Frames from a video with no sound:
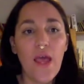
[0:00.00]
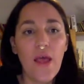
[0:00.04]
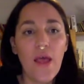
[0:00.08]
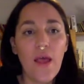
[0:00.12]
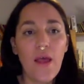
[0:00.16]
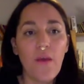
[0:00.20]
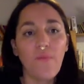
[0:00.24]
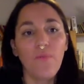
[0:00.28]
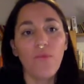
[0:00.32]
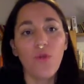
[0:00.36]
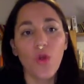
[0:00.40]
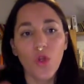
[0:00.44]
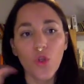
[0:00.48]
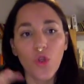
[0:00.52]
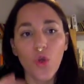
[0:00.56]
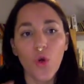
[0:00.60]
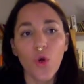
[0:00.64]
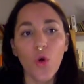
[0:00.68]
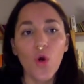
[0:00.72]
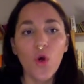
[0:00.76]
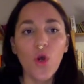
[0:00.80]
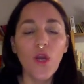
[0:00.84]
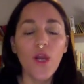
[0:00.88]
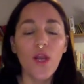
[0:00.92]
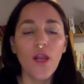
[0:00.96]
not
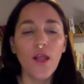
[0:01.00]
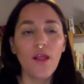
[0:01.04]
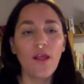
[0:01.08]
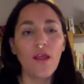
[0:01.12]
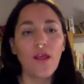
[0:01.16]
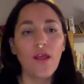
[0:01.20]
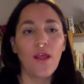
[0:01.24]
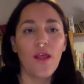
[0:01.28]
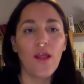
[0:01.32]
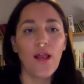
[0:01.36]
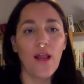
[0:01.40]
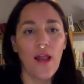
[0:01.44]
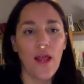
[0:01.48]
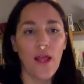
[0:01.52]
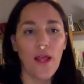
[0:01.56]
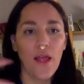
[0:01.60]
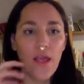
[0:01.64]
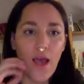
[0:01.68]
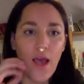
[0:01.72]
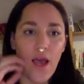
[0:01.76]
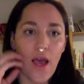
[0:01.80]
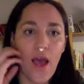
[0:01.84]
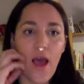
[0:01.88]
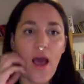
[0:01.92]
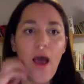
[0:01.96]
only like
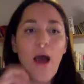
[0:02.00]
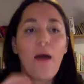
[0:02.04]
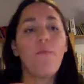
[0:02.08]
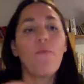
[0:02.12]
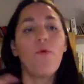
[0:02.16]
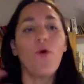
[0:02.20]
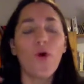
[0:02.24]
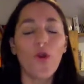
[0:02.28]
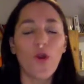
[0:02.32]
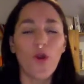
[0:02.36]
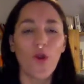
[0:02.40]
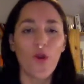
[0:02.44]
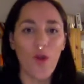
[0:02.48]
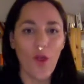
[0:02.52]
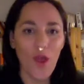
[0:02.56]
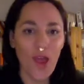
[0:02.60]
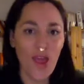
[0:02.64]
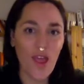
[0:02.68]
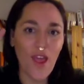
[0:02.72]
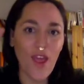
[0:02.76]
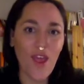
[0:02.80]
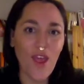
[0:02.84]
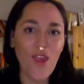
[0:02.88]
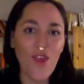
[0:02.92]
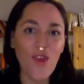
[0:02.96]
a more
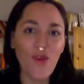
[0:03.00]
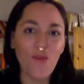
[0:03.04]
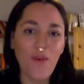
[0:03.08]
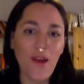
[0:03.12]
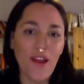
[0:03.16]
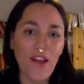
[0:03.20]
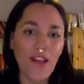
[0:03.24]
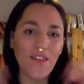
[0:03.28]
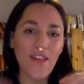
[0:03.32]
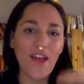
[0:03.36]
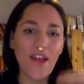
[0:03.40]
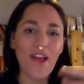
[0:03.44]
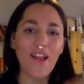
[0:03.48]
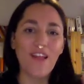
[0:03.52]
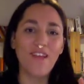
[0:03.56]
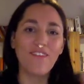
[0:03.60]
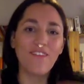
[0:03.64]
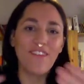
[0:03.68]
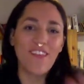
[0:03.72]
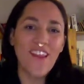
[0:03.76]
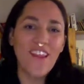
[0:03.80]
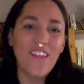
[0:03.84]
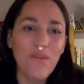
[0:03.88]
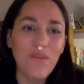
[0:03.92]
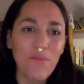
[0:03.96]
humanitarian
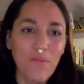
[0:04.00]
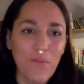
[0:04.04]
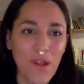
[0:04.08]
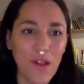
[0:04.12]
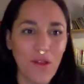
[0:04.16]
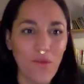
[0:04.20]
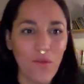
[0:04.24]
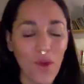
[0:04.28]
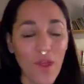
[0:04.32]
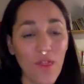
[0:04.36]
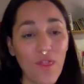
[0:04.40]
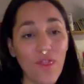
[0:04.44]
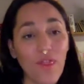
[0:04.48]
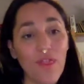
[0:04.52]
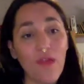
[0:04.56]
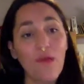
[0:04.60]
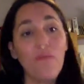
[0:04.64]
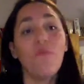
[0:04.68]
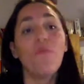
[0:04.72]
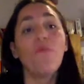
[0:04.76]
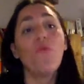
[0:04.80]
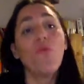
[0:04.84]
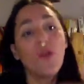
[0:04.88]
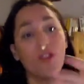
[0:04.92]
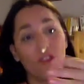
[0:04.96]
treatment with them,
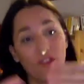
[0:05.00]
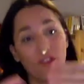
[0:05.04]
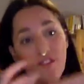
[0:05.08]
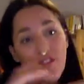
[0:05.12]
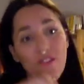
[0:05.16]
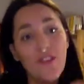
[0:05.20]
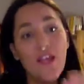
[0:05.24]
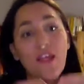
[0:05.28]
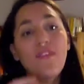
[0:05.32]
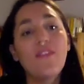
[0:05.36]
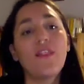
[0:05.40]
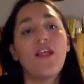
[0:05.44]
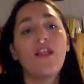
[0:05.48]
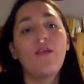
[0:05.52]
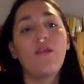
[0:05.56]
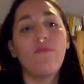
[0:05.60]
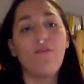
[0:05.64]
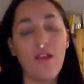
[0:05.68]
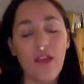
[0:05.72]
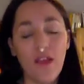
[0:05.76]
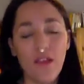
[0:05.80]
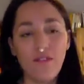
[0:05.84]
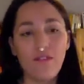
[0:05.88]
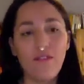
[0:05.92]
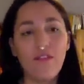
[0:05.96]
which then
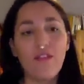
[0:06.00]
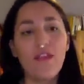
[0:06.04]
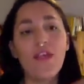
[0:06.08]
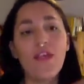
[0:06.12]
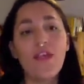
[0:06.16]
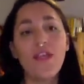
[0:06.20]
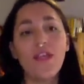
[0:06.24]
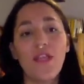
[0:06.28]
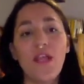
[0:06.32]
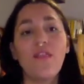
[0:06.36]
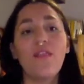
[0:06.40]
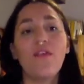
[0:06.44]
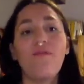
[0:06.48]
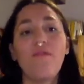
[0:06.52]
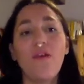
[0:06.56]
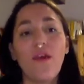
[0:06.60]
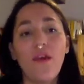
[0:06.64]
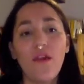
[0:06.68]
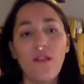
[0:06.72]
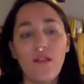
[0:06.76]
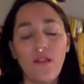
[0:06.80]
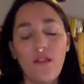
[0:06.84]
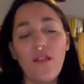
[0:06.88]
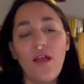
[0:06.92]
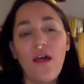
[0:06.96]
derivates in the
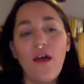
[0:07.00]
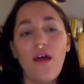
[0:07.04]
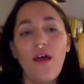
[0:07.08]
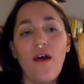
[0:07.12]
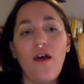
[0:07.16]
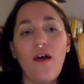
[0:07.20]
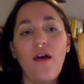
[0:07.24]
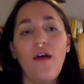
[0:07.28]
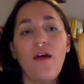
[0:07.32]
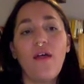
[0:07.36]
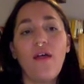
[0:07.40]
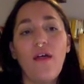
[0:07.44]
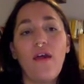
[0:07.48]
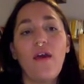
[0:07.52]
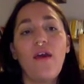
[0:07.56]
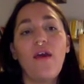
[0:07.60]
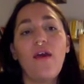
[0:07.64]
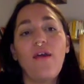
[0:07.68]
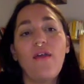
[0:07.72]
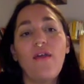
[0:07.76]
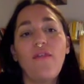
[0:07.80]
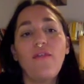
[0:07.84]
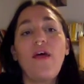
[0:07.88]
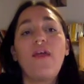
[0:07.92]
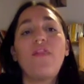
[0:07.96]
debate
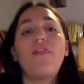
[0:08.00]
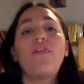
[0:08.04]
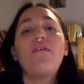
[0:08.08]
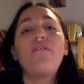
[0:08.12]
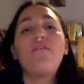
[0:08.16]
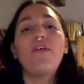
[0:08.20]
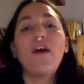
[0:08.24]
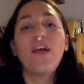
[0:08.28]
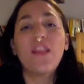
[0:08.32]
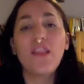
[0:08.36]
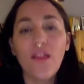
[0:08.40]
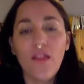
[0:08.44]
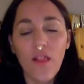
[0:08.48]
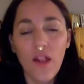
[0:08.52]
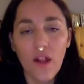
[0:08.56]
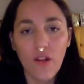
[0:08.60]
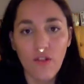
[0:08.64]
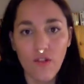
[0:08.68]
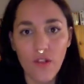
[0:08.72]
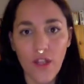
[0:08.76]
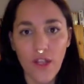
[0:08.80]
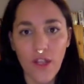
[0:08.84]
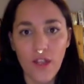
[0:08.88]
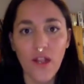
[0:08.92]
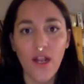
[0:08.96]
de los
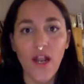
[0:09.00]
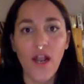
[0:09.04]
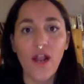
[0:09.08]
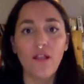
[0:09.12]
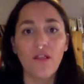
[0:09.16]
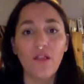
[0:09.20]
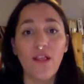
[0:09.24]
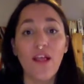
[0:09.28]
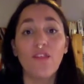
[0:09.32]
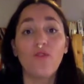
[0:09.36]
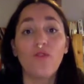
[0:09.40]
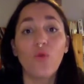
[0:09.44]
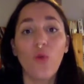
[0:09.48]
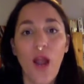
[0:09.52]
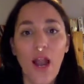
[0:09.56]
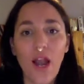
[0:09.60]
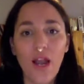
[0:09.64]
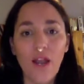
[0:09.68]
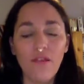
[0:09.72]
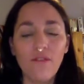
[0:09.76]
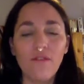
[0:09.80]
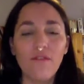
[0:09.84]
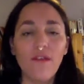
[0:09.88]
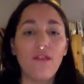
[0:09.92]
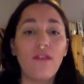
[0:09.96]

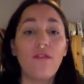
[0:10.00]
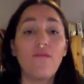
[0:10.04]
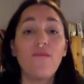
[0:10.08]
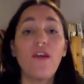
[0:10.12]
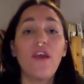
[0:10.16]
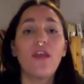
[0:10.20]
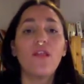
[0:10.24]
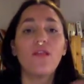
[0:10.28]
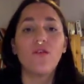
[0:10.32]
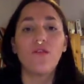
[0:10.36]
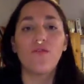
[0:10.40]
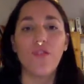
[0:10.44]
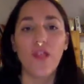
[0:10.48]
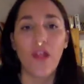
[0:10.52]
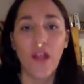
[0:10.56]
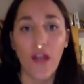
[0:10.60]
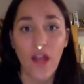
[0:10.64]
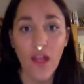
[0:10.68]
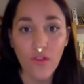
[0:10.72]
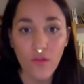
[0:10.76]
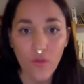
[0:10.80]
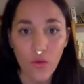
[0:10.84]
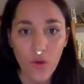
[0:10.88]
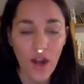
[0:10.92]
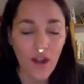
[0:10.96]
naturales, the debate of the
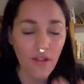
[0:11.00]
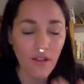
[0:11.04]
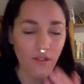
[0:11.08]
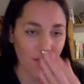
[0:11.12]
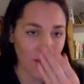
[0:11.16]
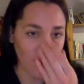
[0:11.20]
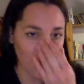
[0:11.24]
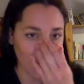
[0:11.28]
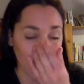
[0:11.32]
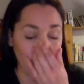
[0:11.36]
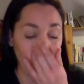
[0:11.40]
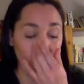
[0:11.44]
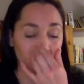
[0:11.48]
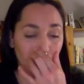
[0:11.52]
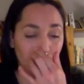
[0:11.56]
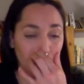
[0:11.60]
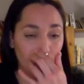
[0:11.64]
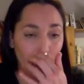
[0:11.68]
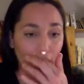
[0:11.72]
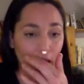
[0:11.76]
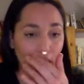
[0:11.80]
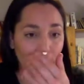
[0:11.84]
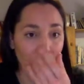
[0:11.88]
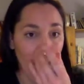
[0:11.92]
naturals, that then I will